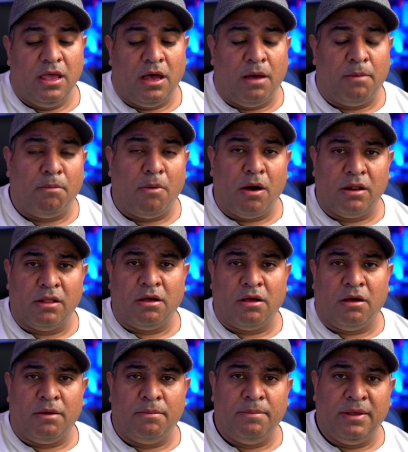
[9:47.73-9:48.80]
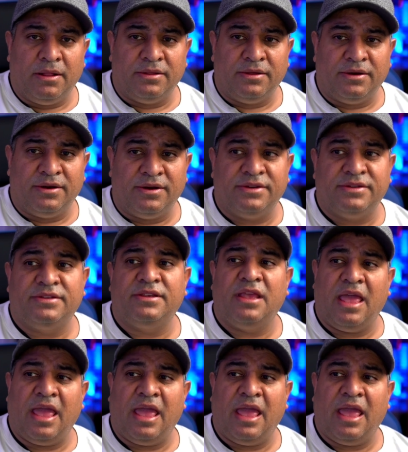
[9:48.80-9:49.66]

a model car builders